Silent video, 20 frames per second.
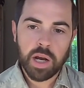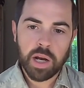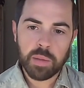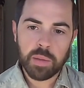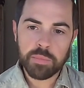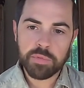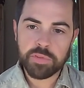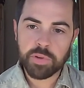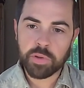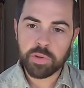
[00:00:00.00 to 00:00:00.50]

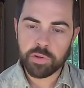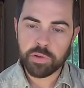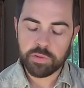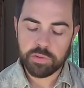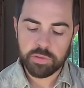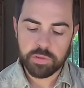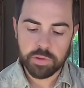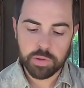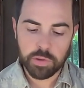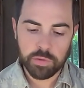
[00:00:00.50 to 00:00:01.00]
so
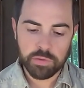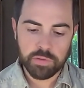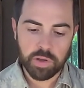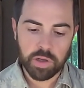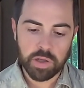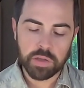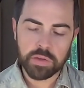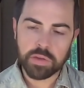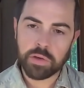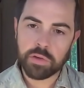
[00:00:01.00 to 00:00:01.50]

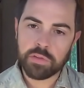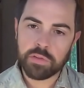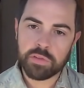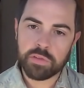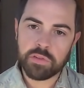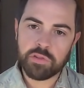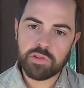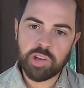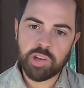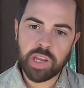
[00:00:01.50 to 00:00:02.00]

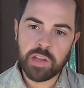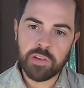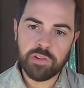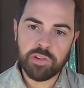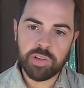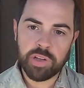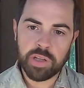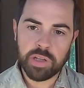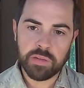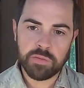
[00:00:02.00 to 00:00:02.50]
there's
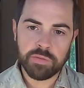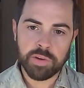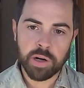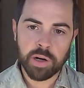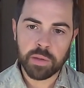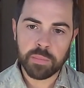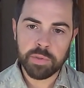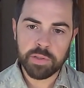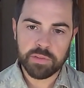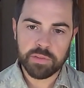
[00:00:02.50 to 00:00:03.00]
changing
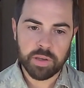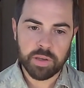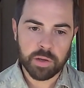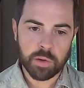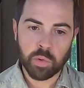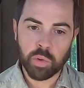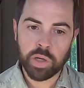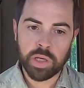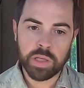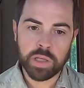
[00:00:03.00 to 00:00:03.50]
environments that
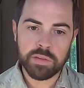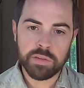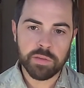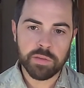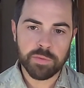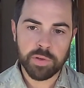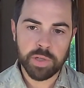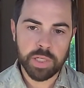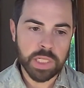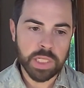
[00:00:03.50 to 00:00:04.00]
create
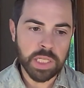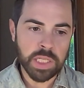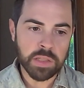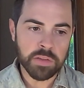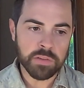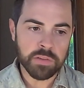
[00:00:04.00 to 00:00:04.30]
different needs,